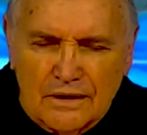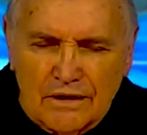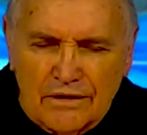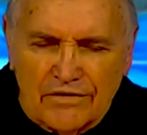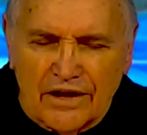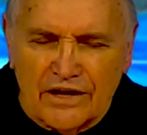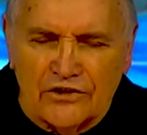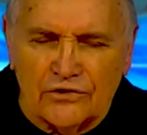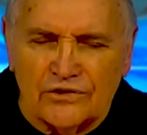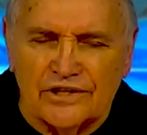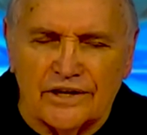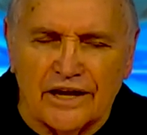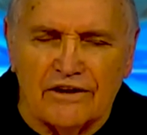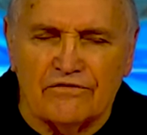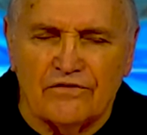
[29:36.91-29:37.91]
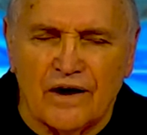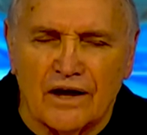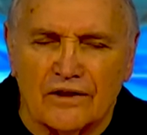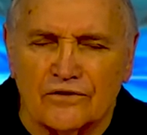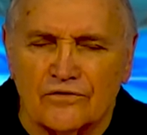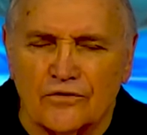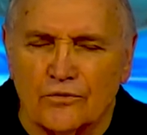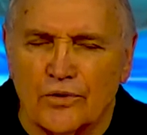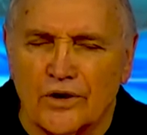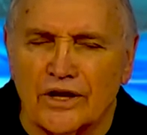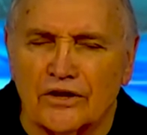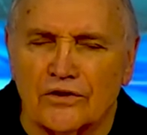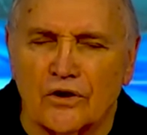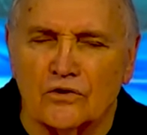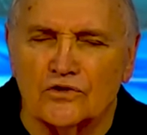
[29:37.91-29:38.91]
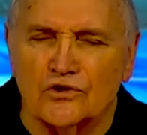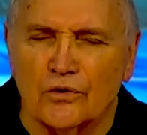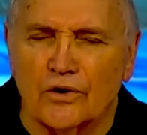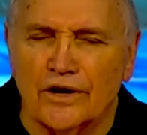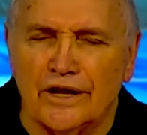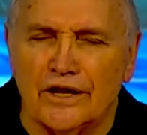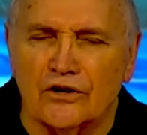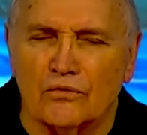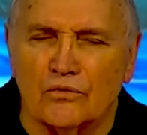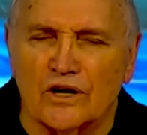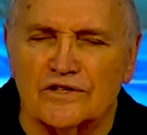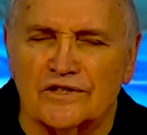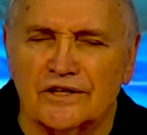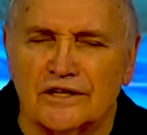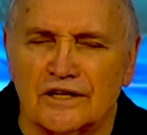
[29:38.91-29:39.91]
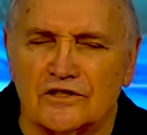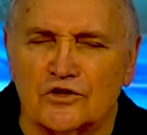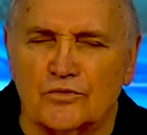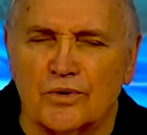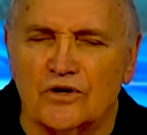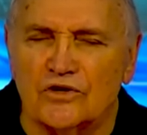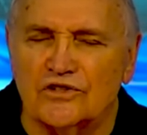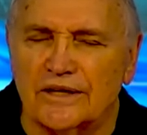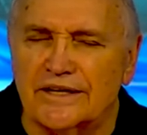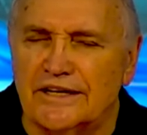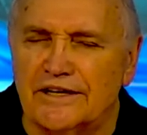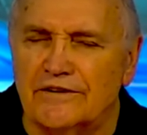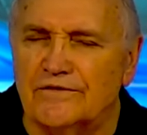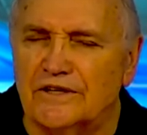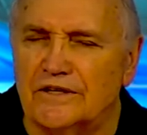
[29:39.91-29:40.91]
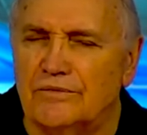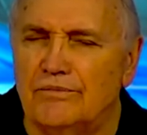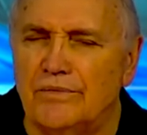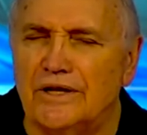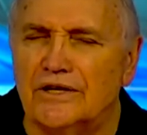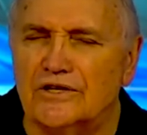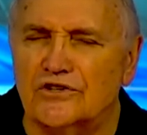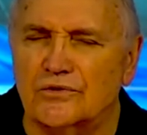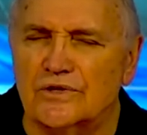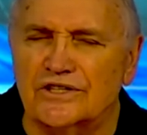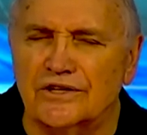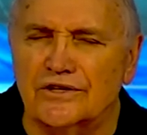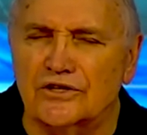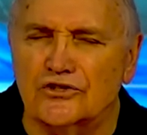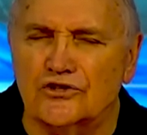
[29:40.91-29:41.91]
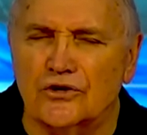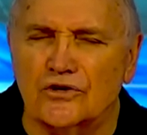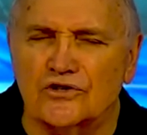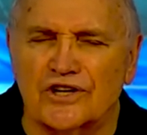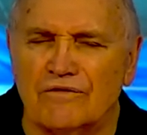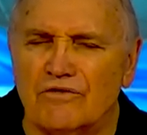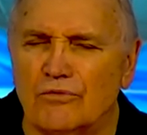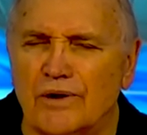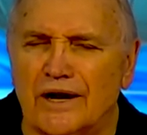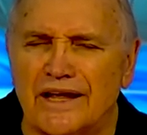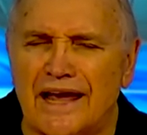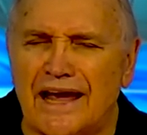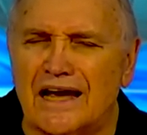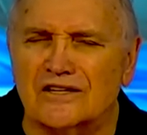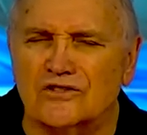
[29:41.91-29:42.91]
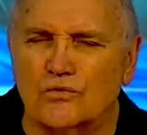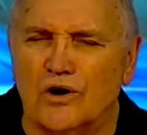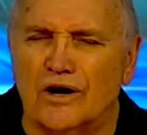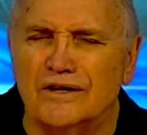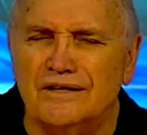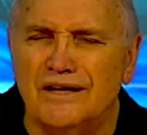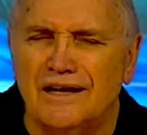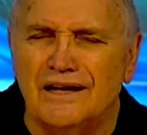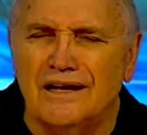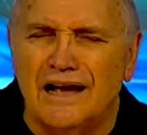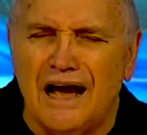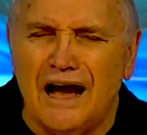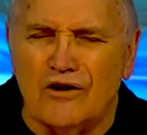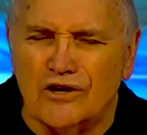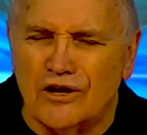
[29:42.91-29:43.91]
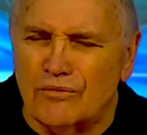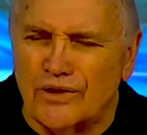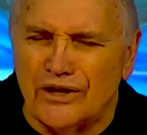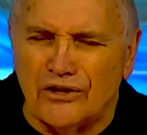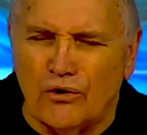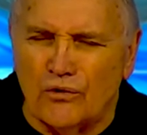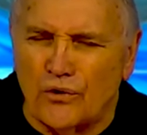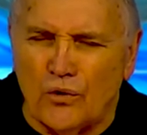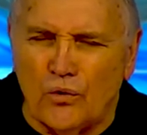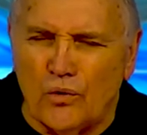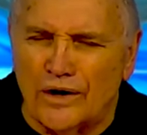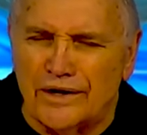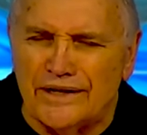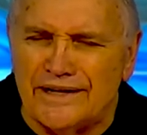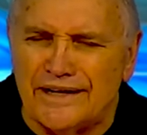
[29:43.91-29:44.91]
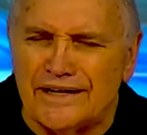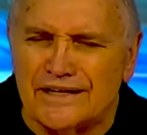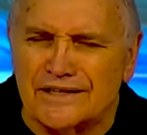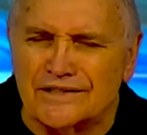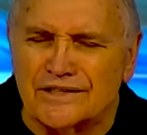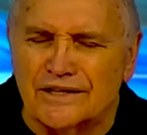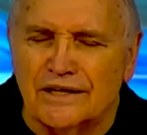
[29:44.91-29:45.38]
Thank you today, Father, for bringing those who are interested in spiritually gifted ministries in the church. Everybody has one. How come they don't know what it is?